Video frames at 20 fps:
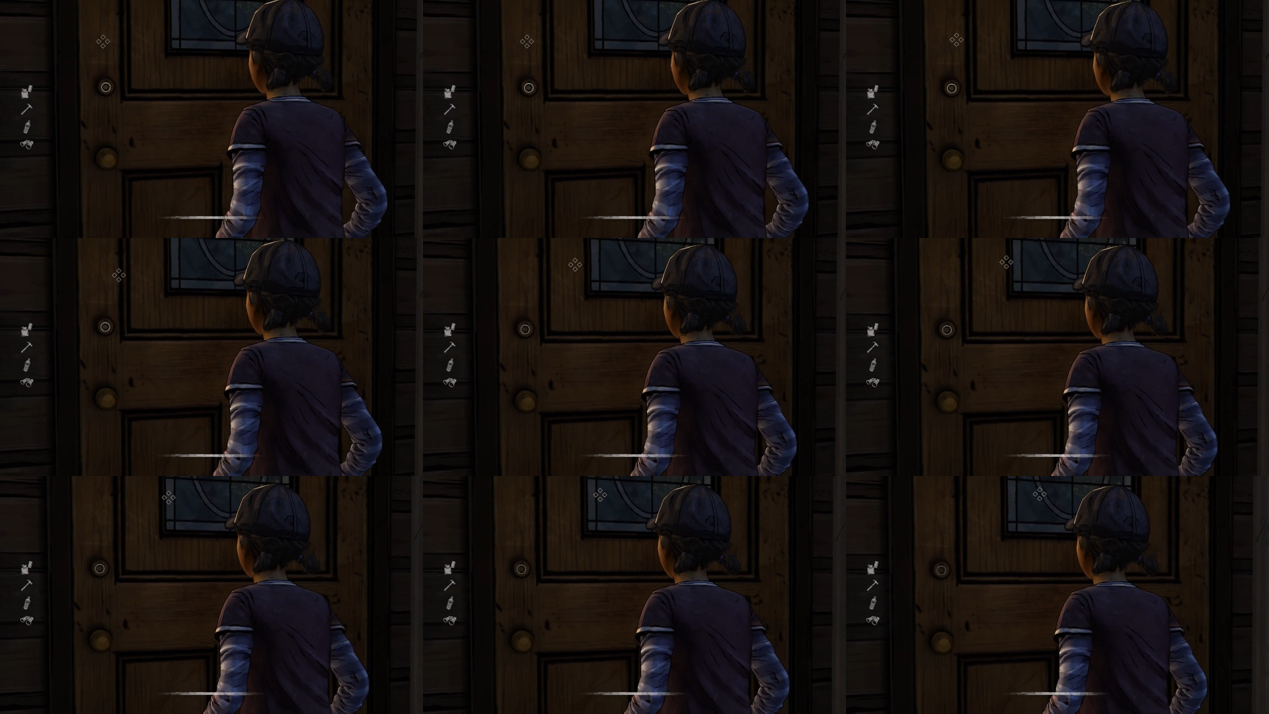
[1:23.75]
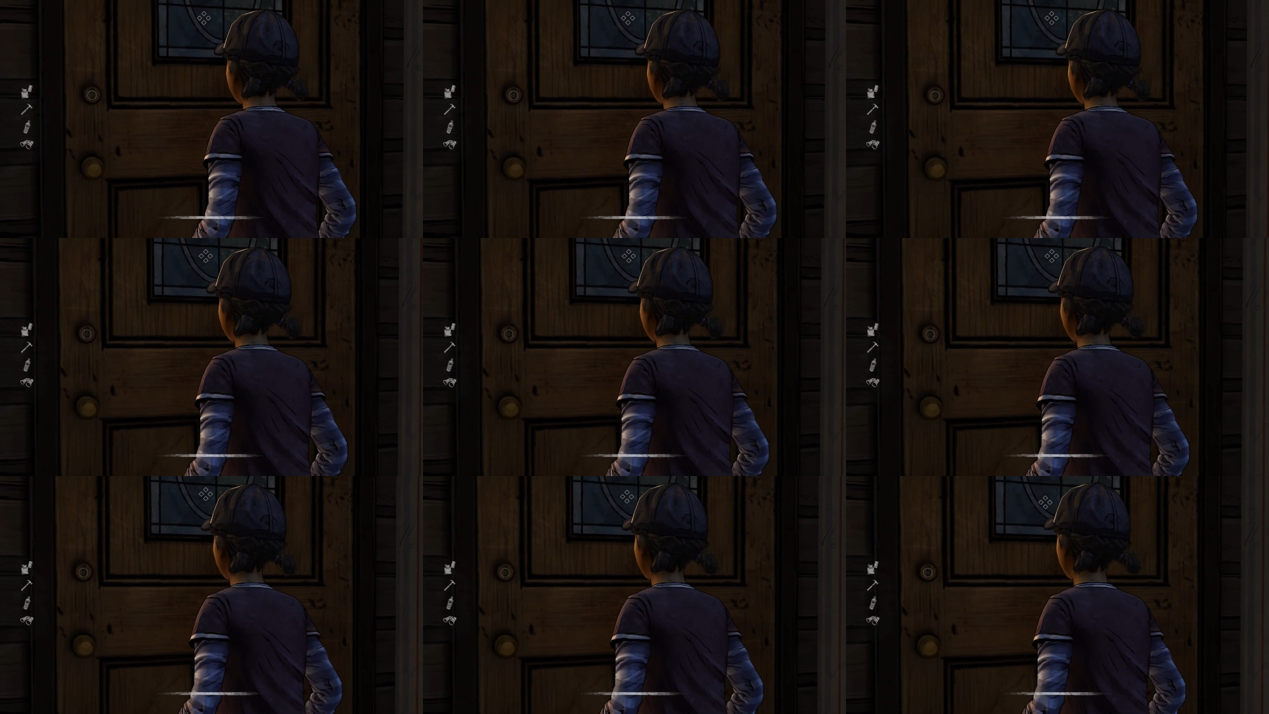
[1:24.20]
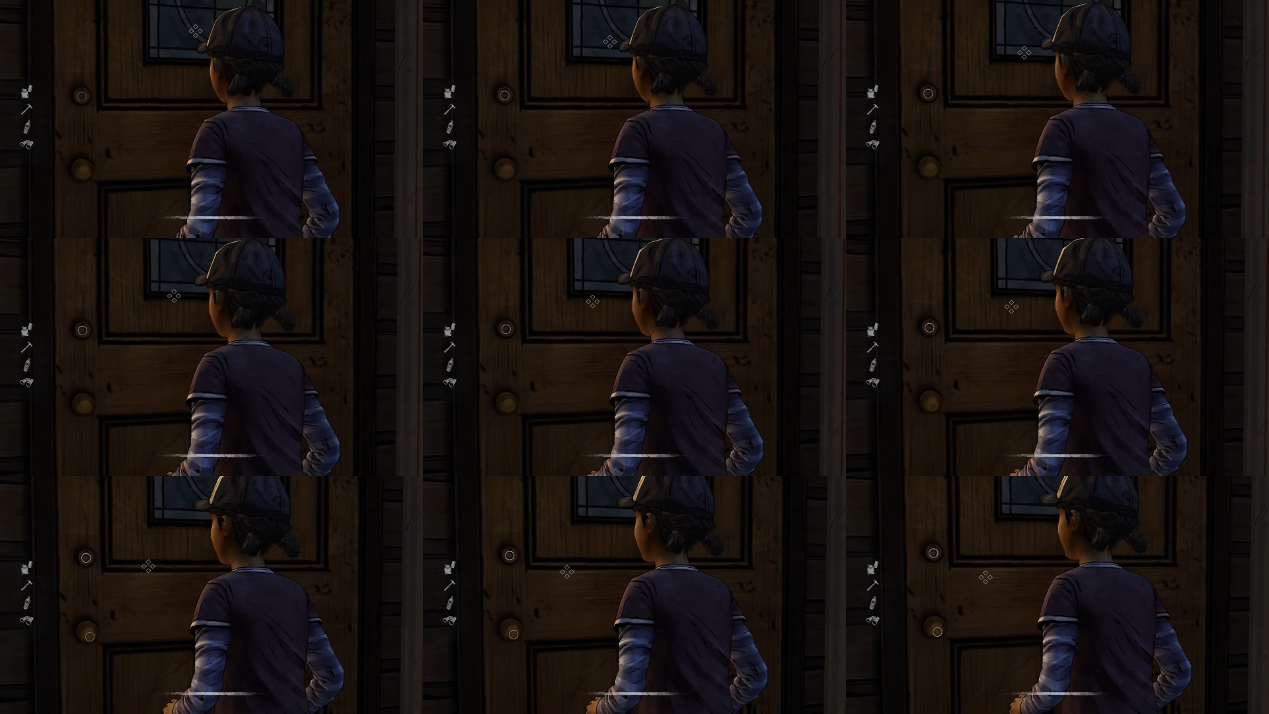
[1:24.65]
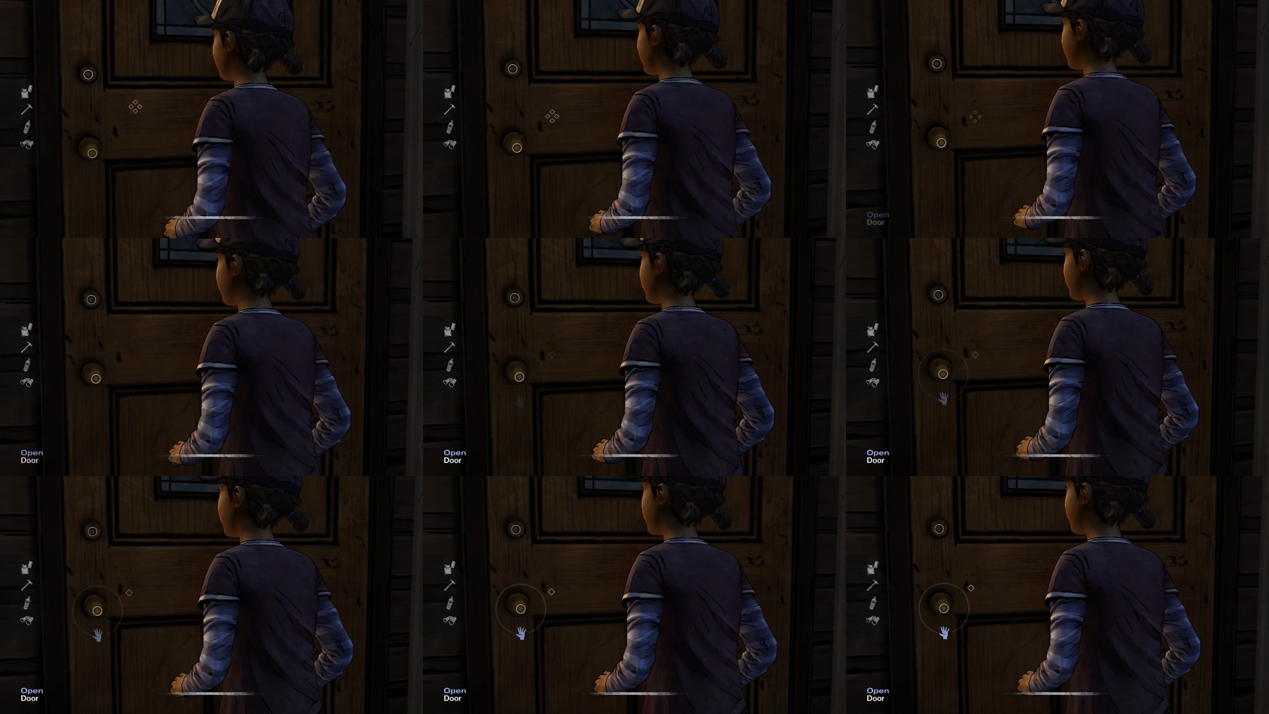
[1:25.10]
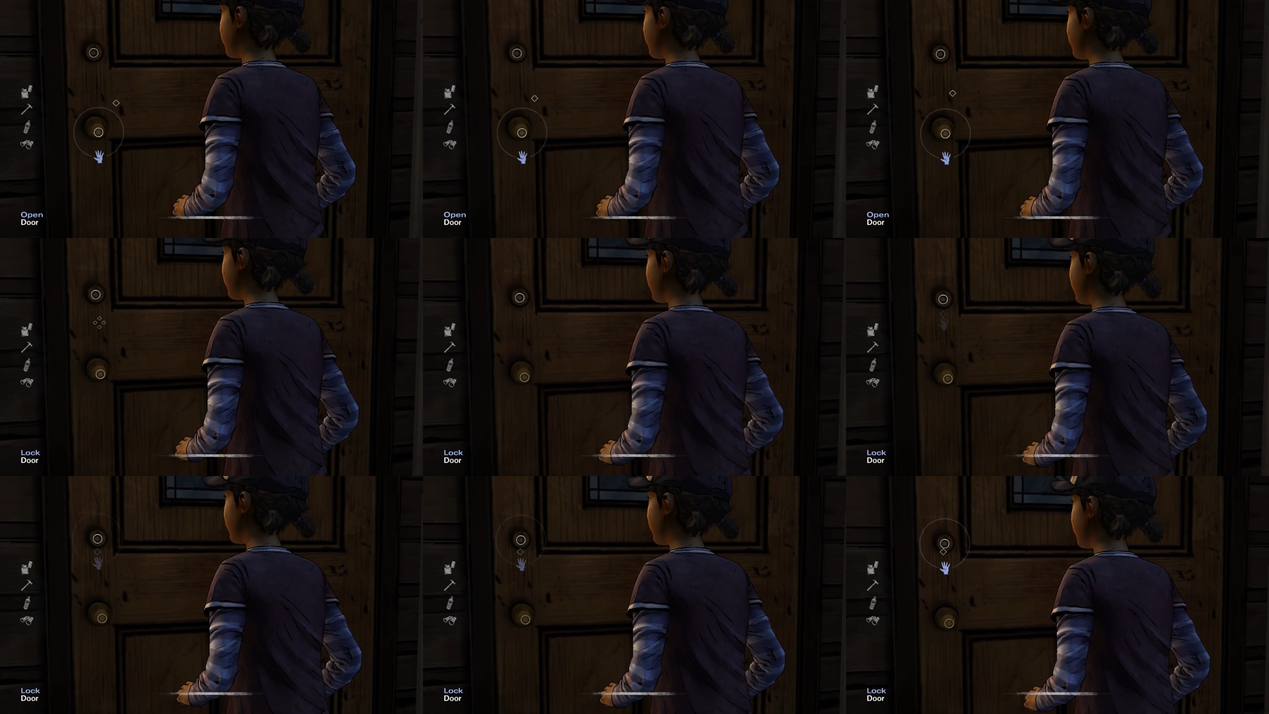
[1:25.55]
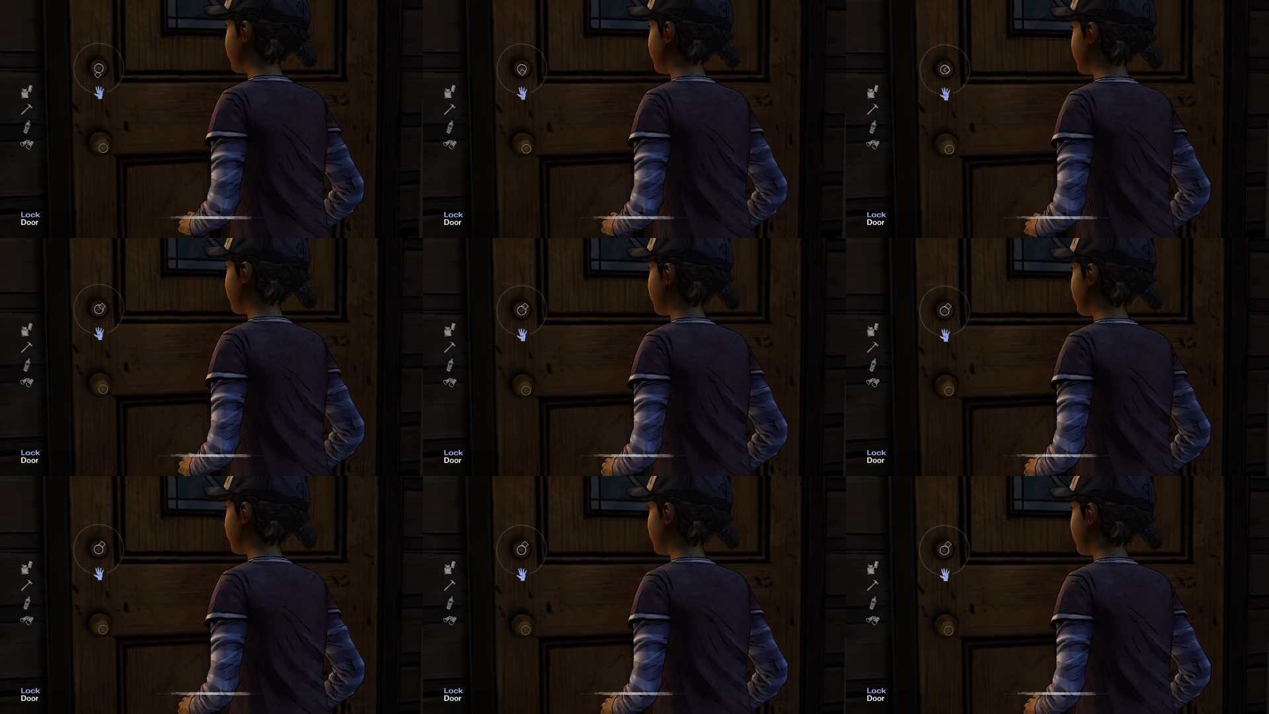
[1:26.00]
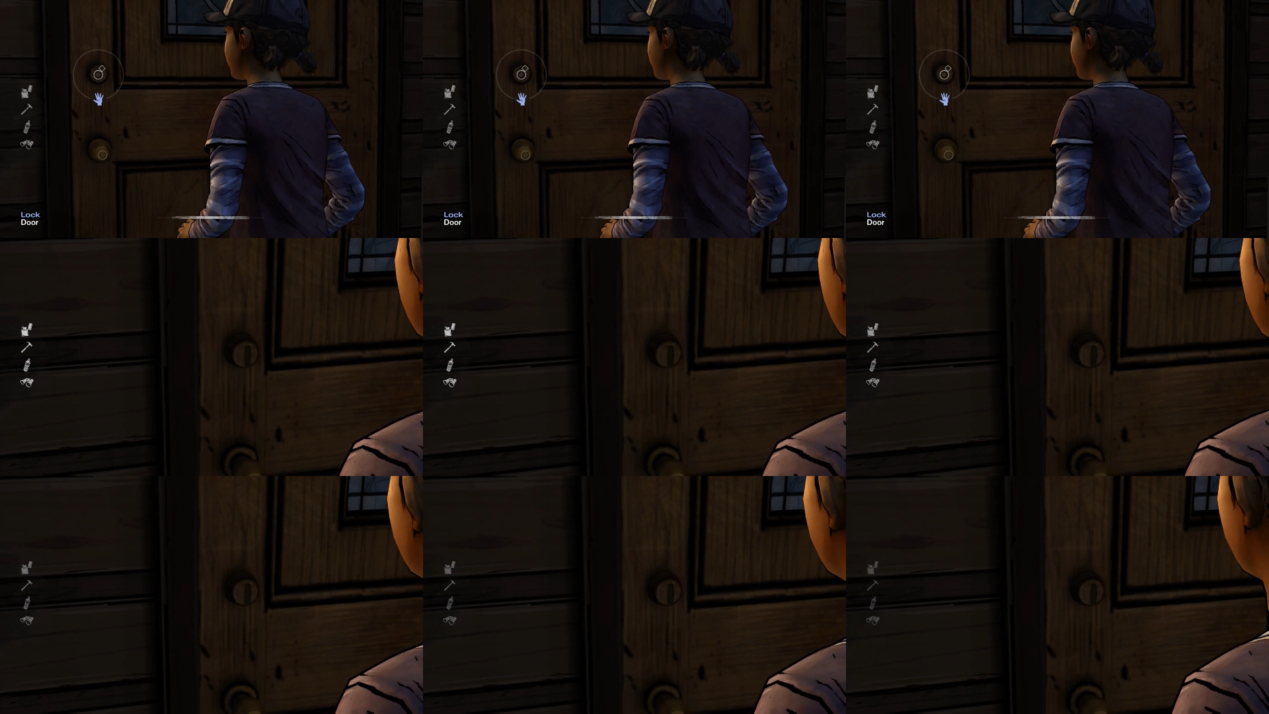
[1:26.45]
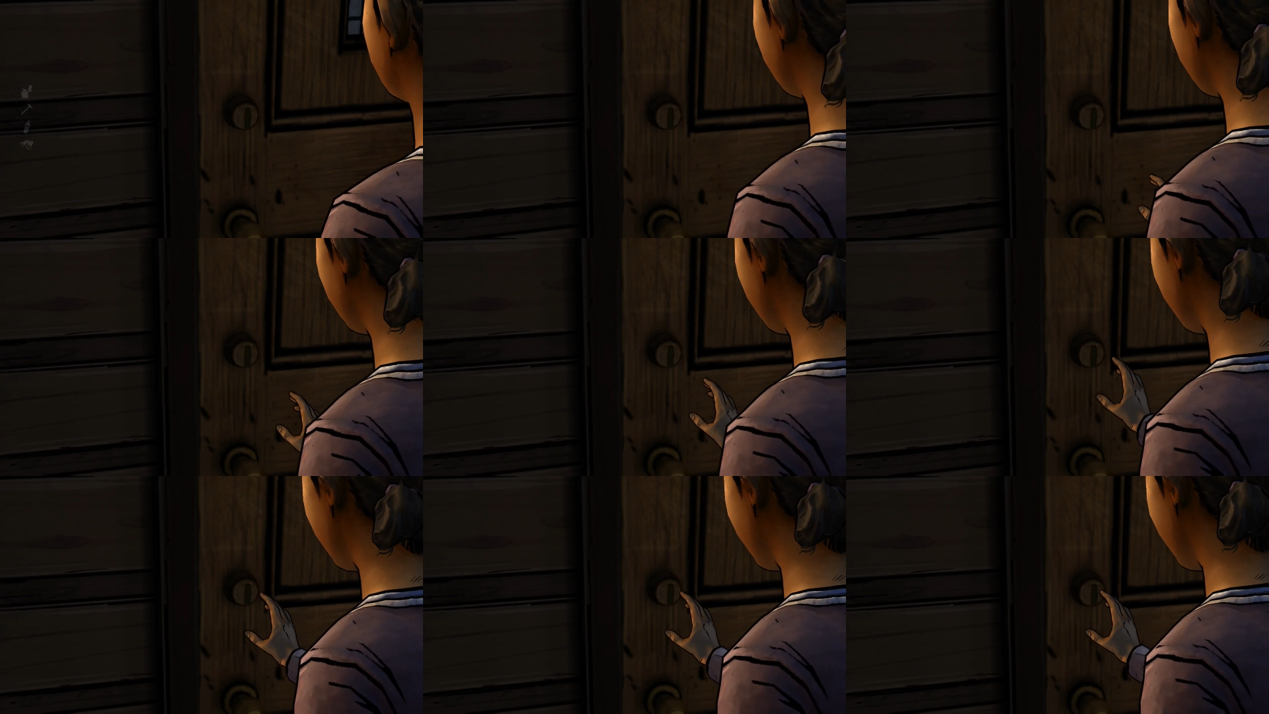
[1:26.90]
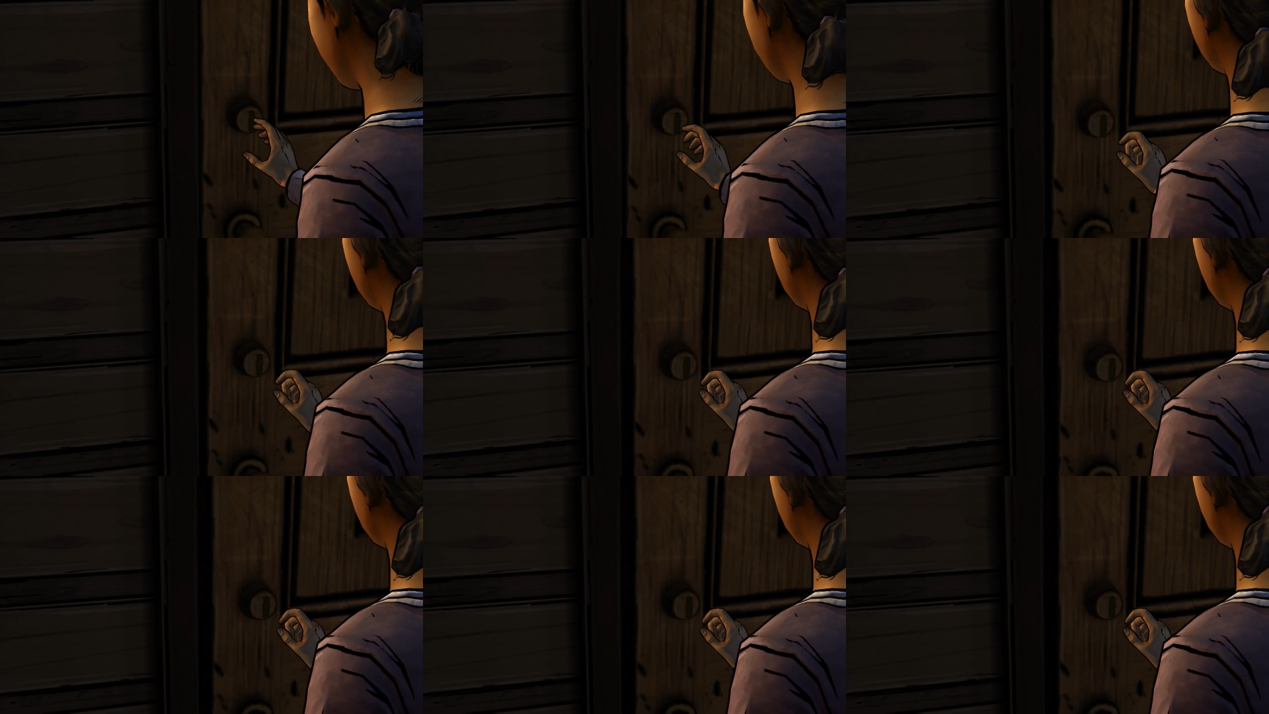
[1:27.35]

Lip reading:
(no speaker visible)